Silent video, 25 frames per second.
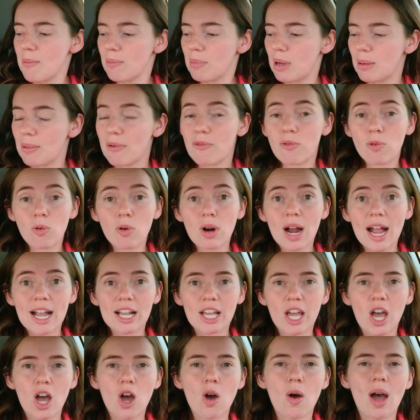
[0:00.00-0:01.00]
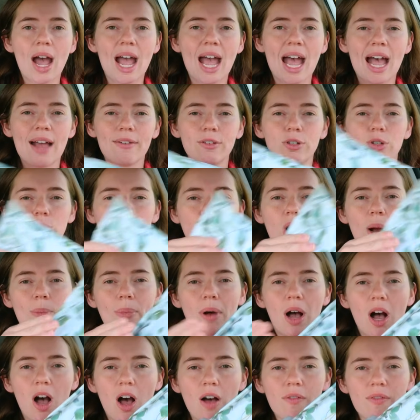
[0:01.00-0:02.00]
But before I go, I have to
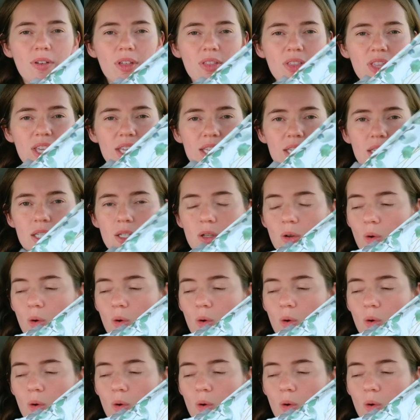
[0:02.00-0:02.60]
drop off this